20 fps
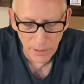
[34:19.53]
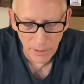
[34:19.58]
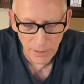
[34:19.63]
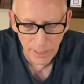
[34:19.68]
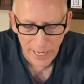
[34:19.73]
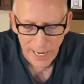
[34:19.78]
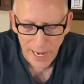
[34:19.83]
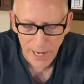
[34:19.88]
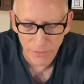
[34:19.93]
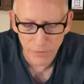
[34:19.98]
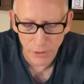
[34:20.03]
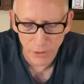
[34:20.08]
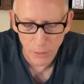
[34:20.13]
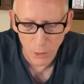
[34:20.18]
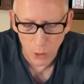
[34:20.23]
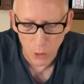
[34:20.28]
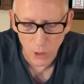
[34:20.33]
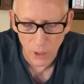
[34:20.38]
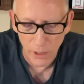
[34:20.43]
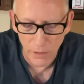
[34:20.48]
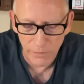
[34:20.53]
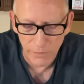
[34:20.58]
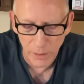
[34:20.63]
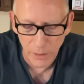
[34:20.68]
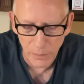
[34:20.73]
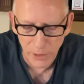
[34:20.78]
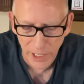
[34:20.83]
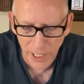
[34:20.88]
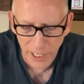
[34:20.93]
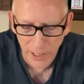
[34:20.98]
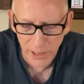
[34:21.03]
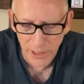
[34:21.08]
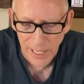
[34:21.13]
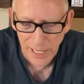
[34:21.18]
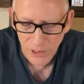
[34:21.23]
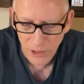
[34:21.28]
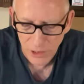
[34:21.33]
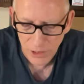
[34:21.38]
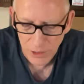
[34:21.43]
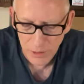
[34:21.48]
half or more of MBA
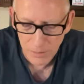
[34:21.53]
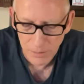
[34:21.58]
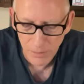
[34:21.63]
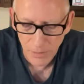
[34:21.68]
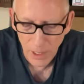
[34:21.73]
classes.